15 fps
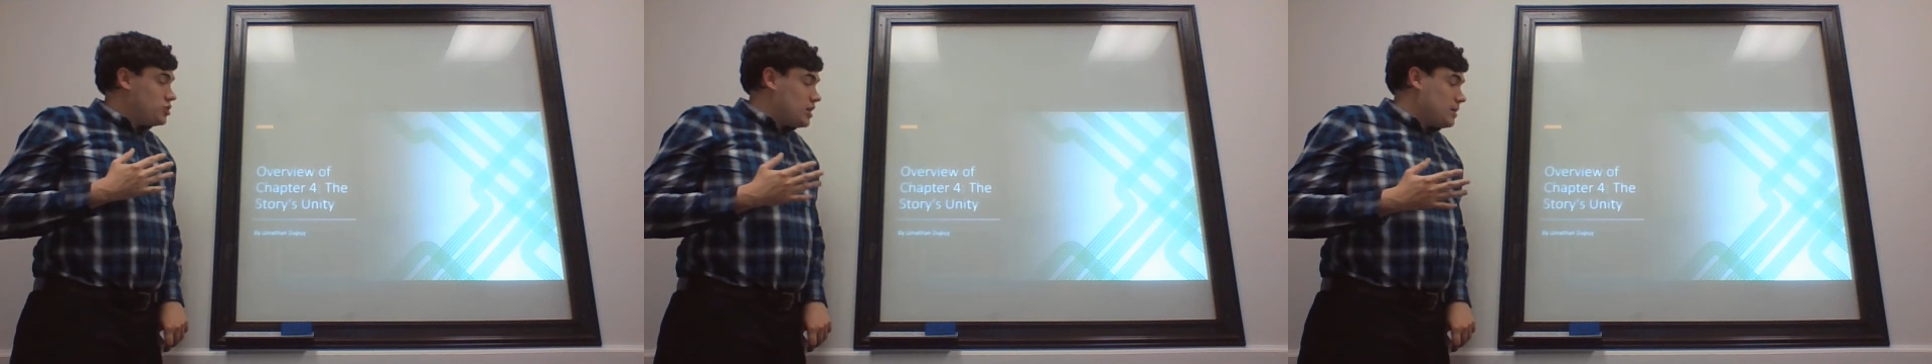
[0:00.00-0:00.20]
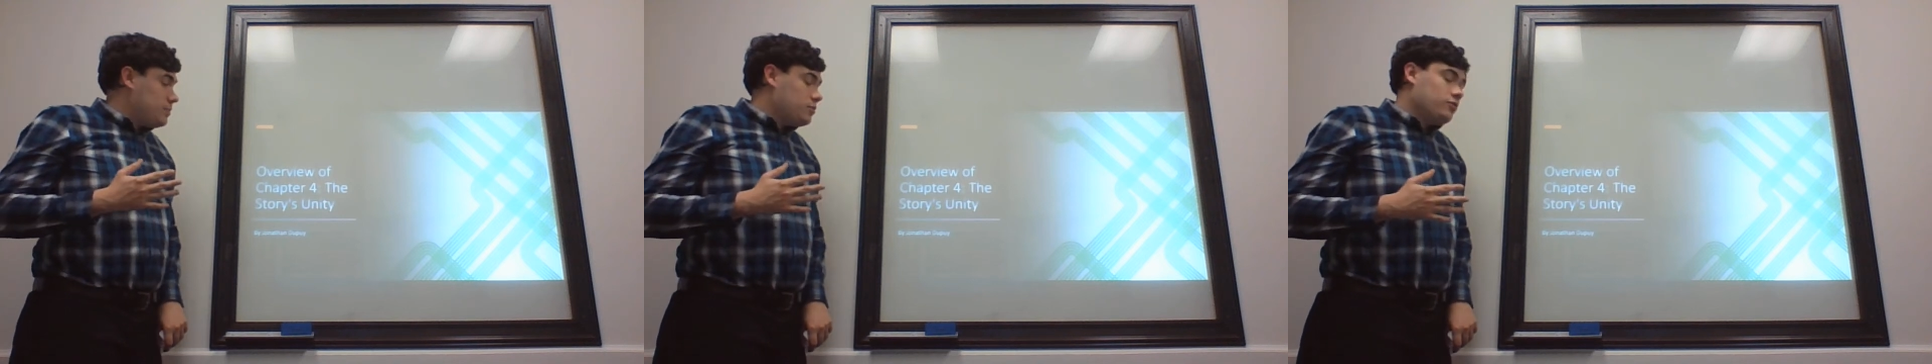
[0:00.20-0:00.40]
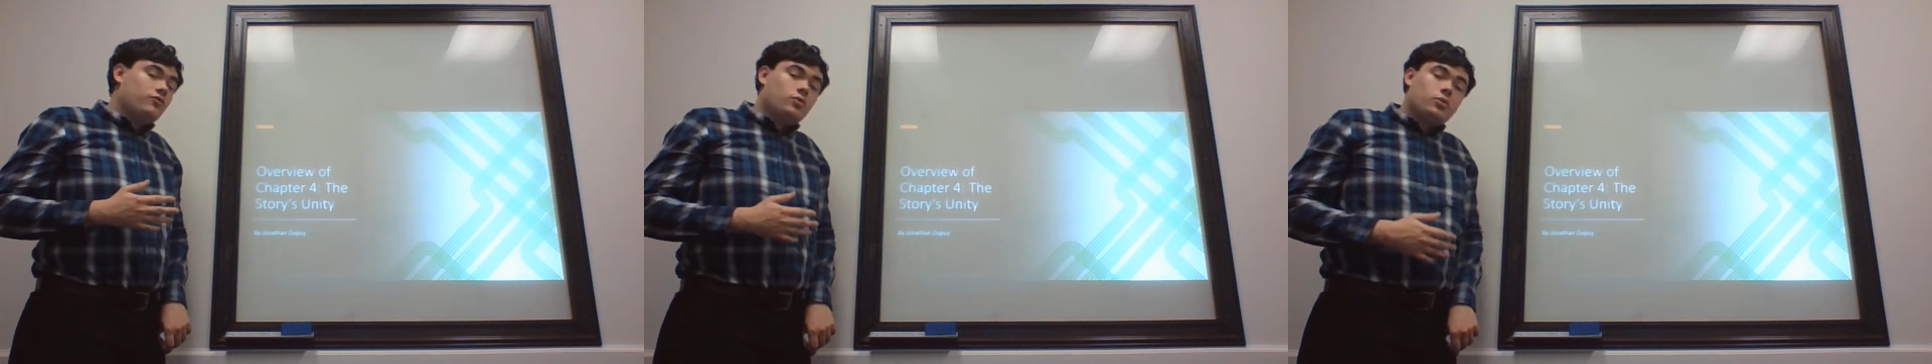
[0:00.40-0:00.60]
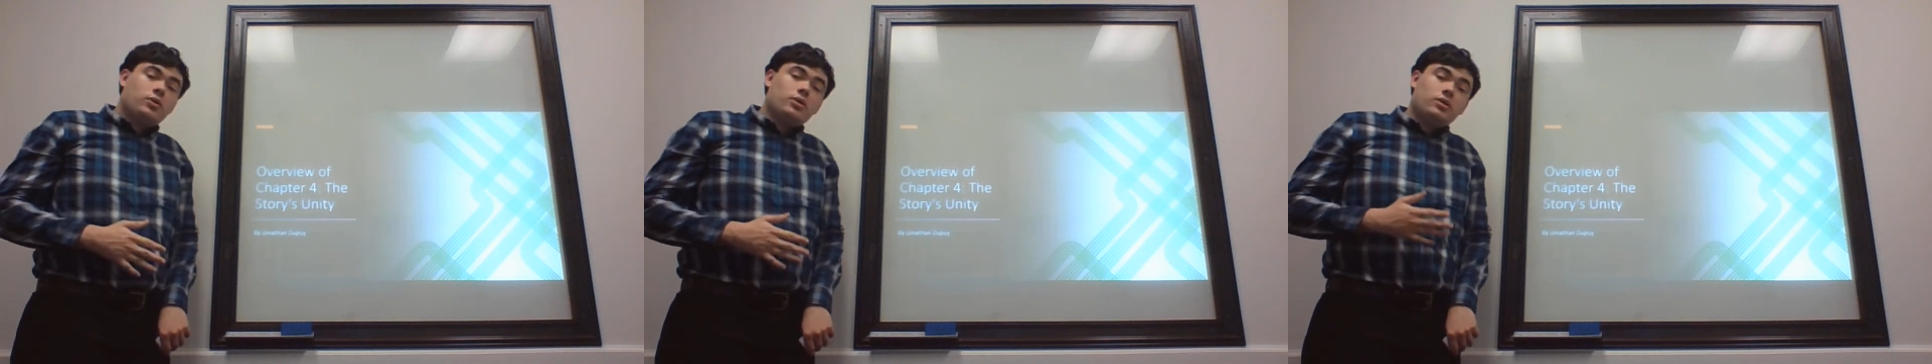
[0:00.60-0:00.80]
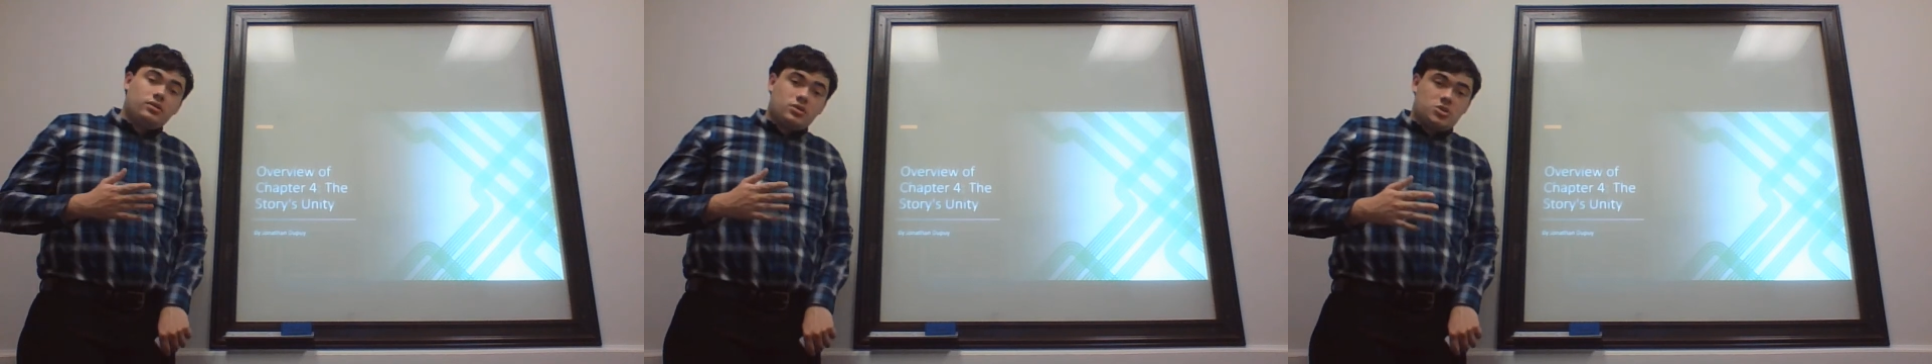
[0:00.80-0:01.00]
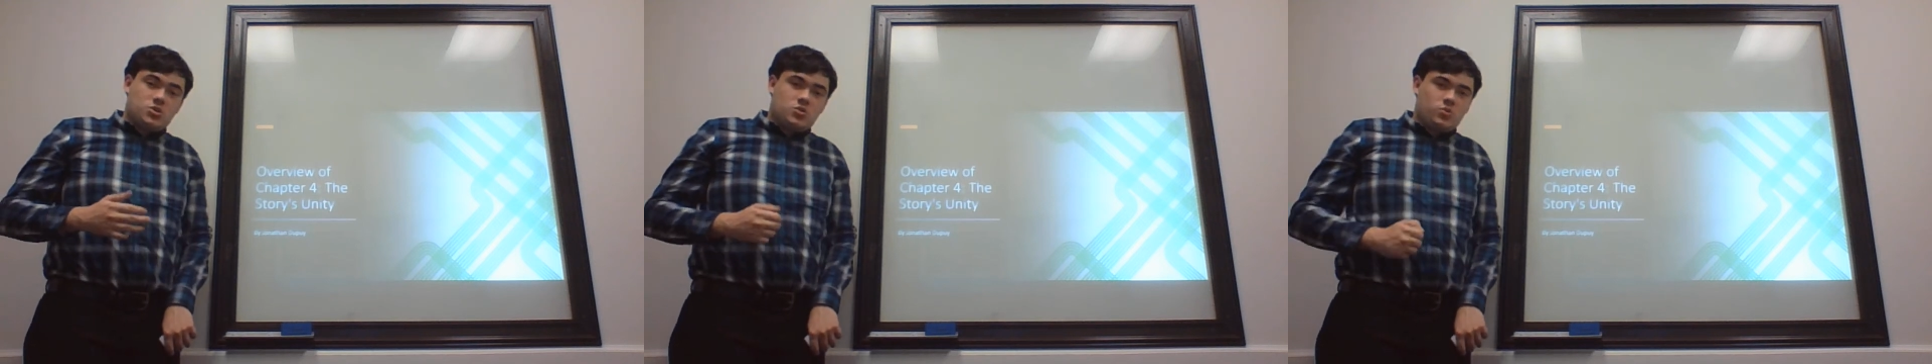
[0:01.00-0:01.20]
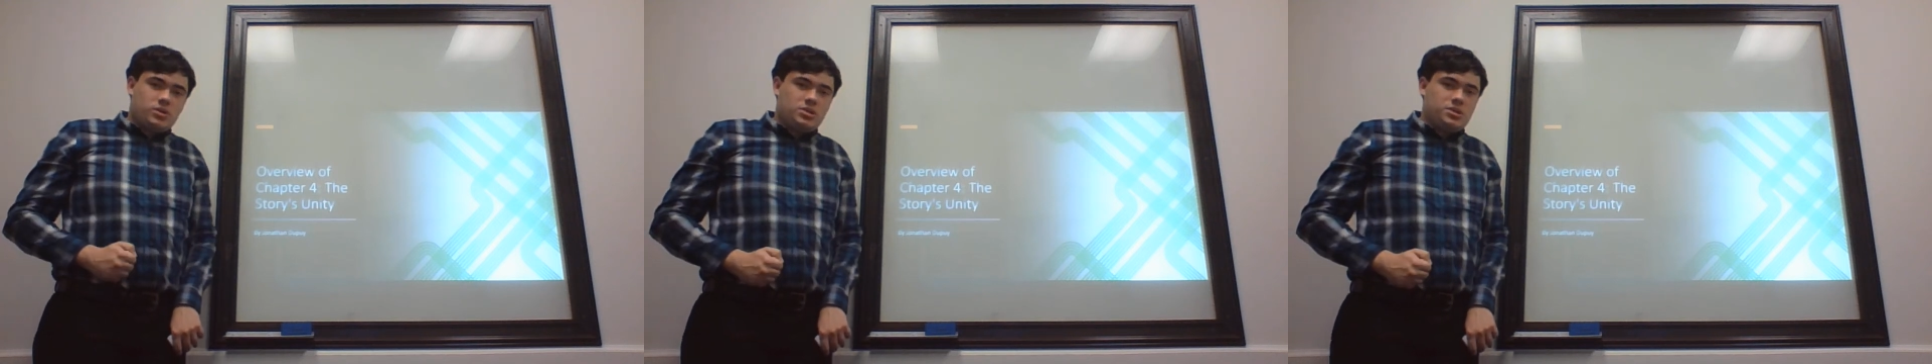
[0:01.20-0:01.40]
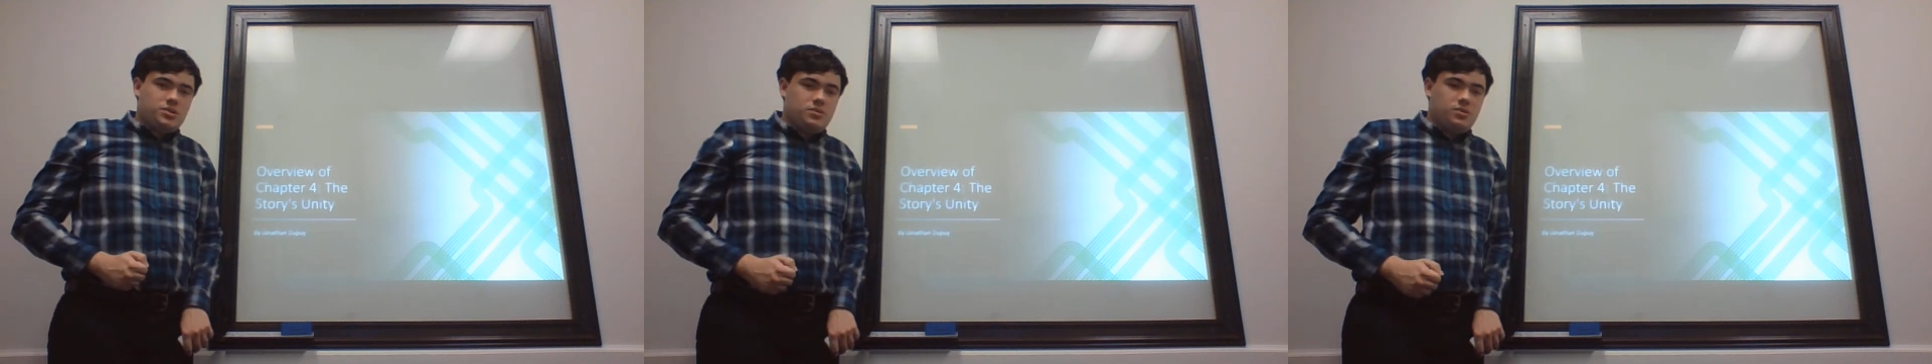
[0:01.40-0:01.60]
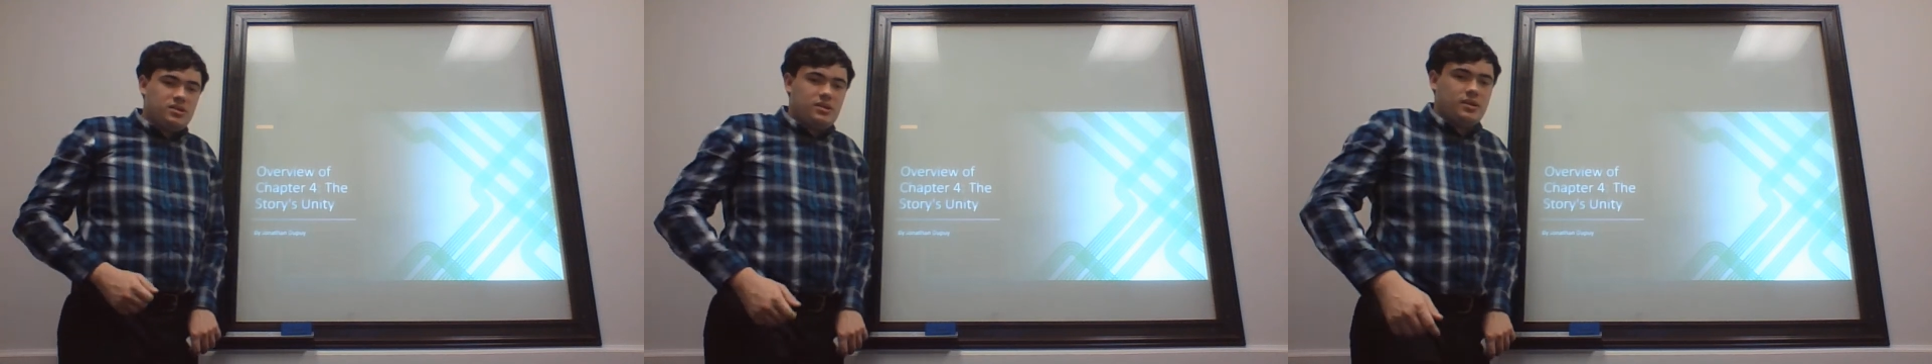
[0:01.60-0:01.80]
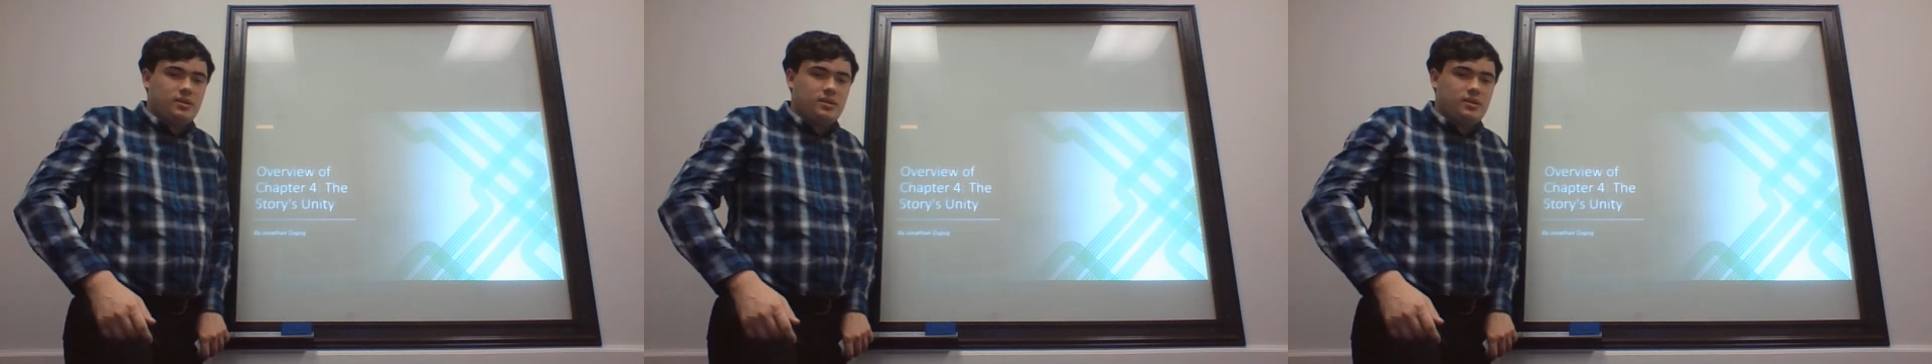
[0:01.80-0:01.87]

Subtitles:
Chapter 4, The Story's Unity.